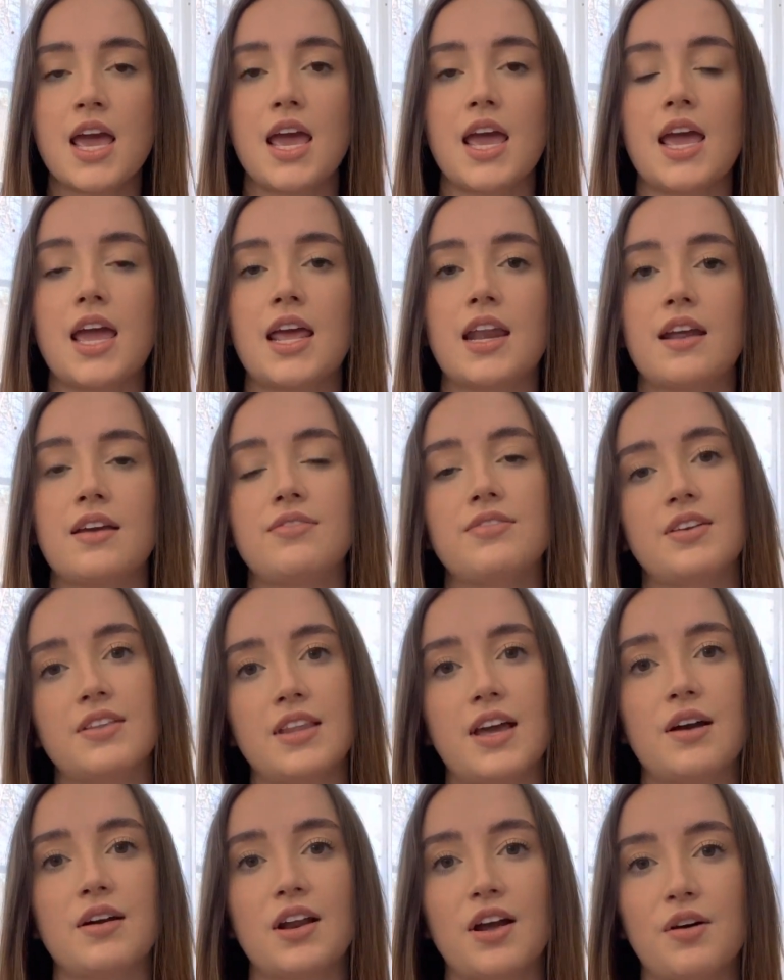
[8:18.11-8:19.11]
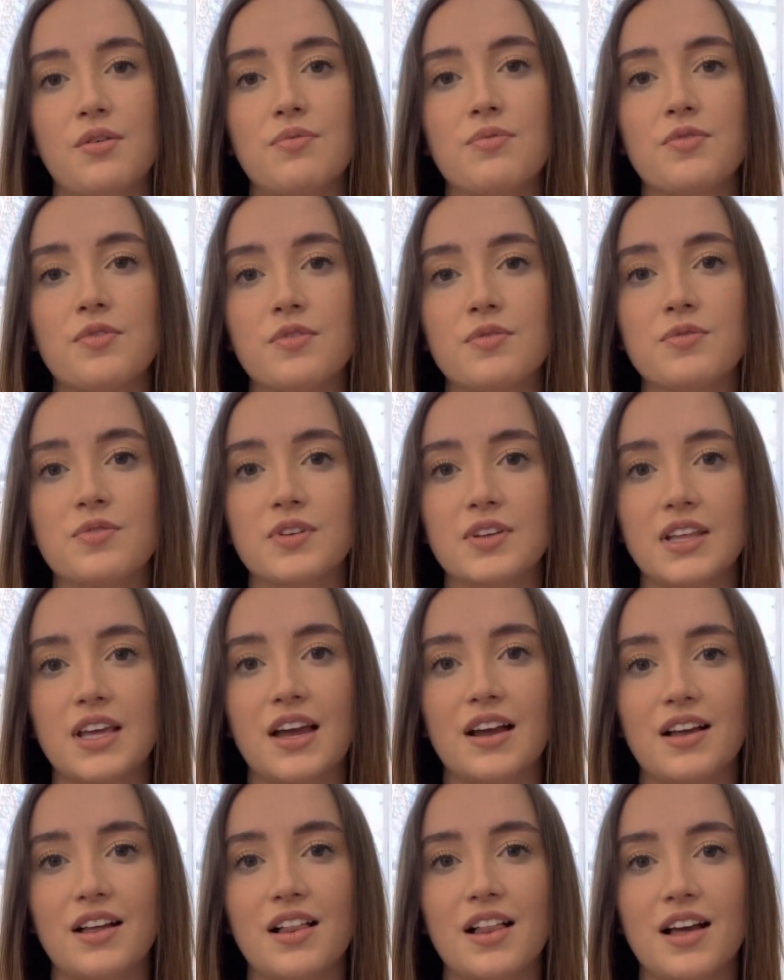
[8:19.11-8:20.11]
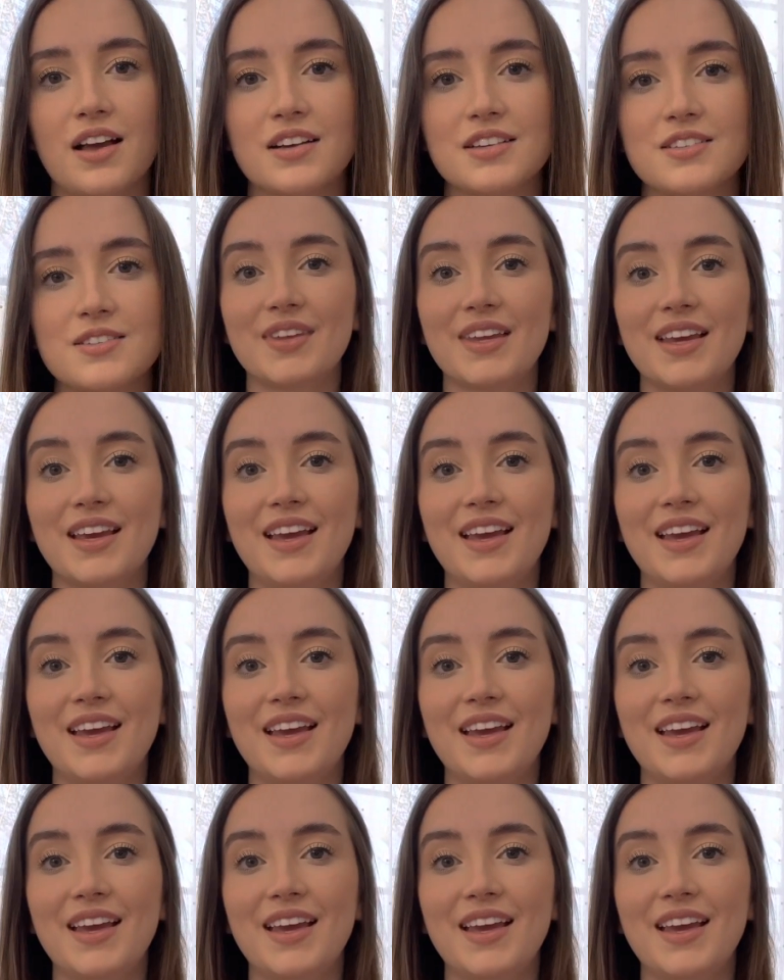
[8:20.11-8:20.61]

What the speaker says: And I found that helpful for the NCLEX.